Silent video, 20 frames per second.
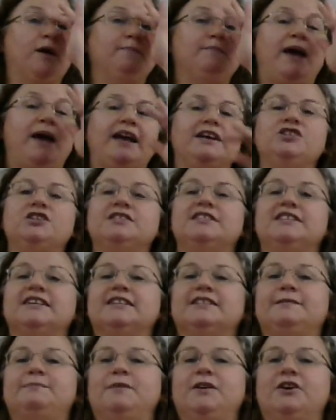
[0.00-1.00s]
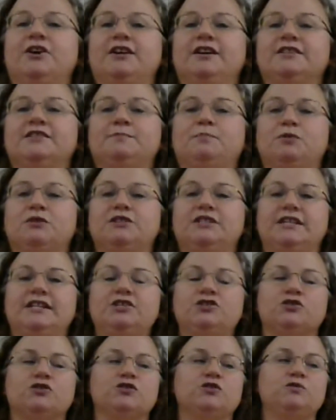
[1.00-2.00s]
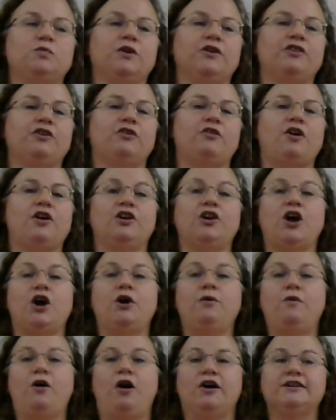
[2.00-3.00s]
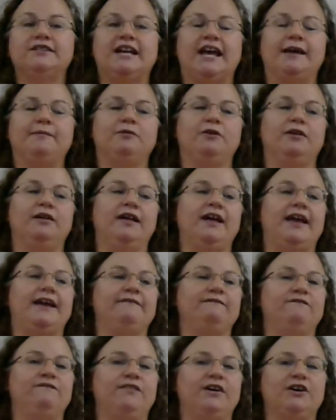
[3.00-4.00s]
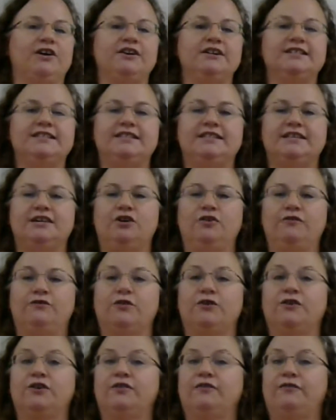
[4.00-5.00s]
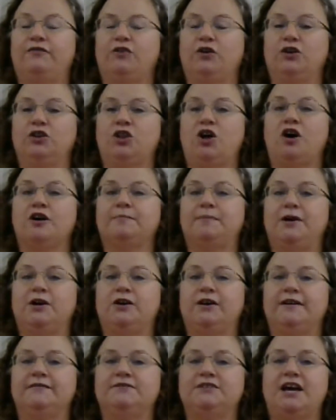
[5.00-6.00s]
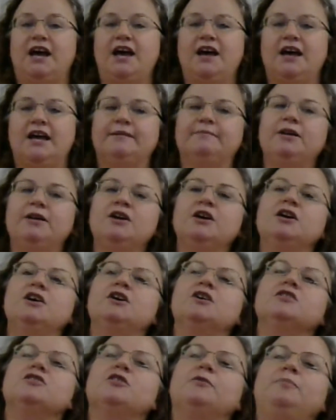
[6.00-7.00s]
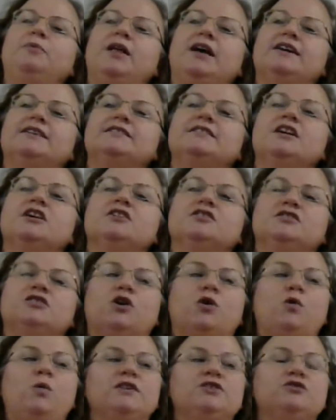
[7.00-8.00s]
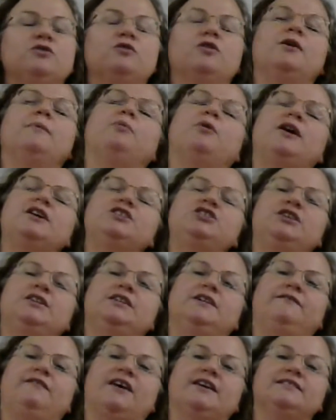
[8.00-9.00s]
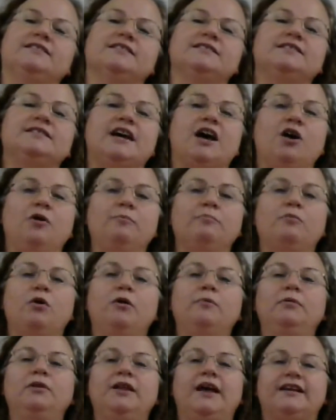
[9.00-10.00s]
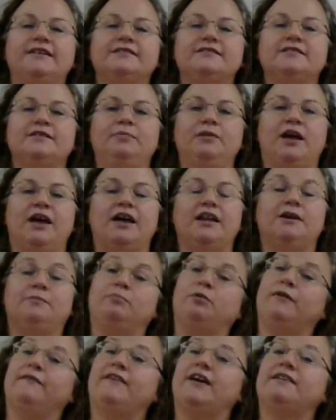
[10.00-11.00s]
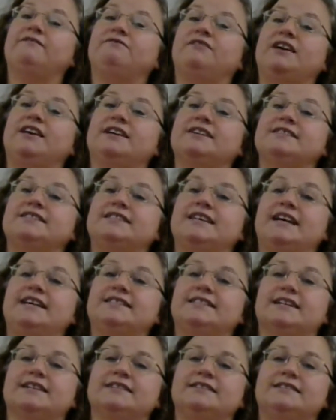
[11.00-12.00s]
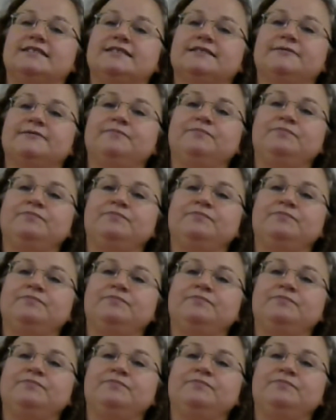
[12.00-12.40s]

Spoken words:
When patients experience procedures where they're on an OR table and very still for a long period of time, they'll place sequential compression devices to help mobilize the blood and prevent venous stasis.